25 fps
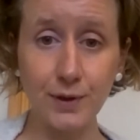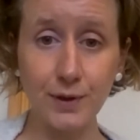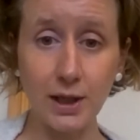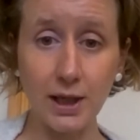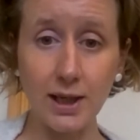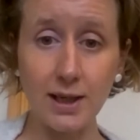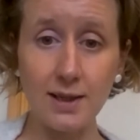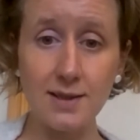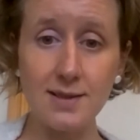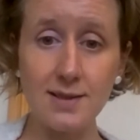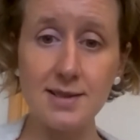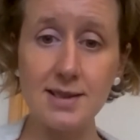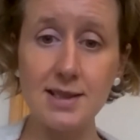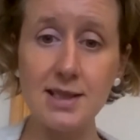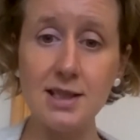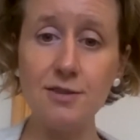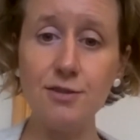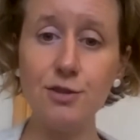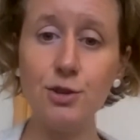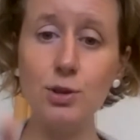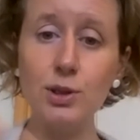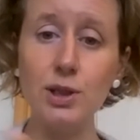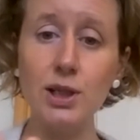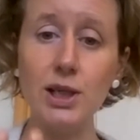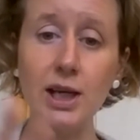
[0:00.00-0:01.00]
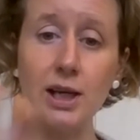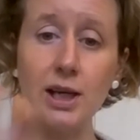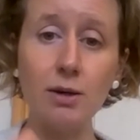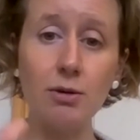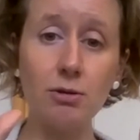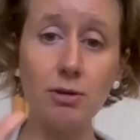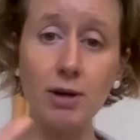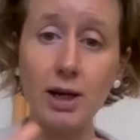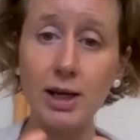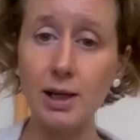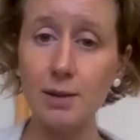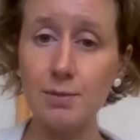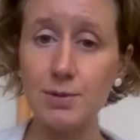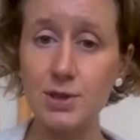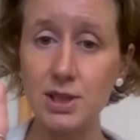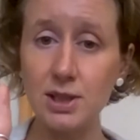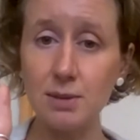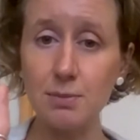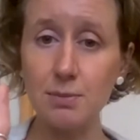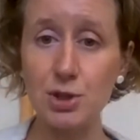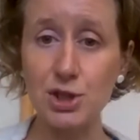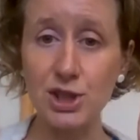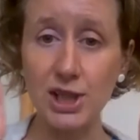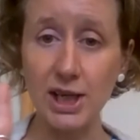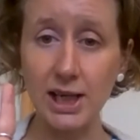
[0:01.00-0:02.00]
Yeah, see if you can get it right up to
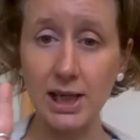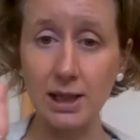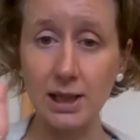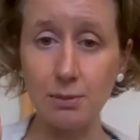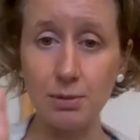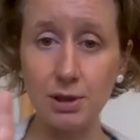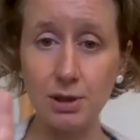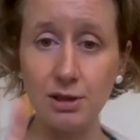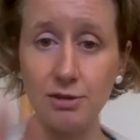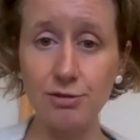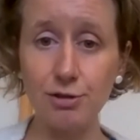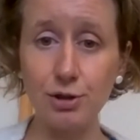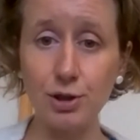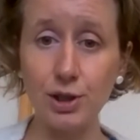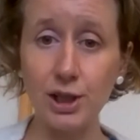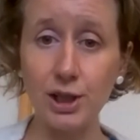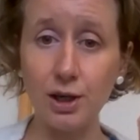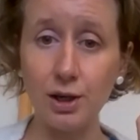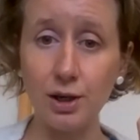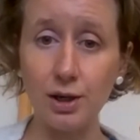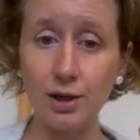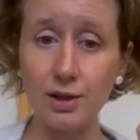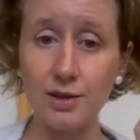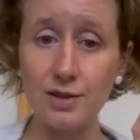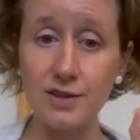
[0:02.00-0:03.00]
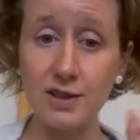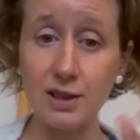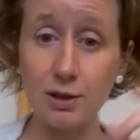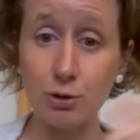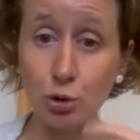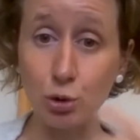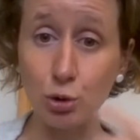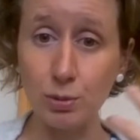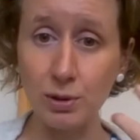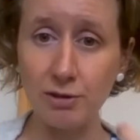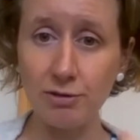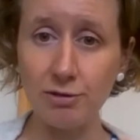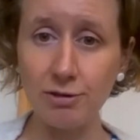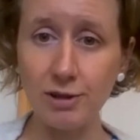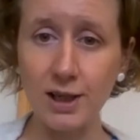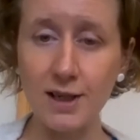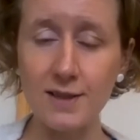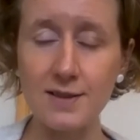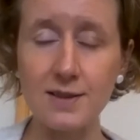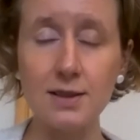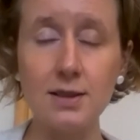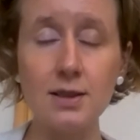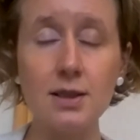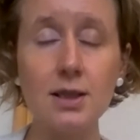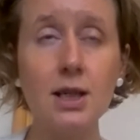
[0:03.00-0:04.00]
number 10 being fully hard, 0 being
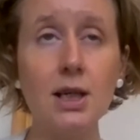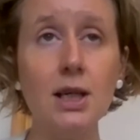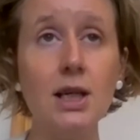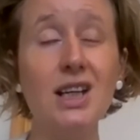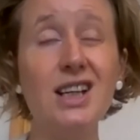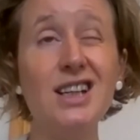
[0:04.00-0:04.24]
flaccid.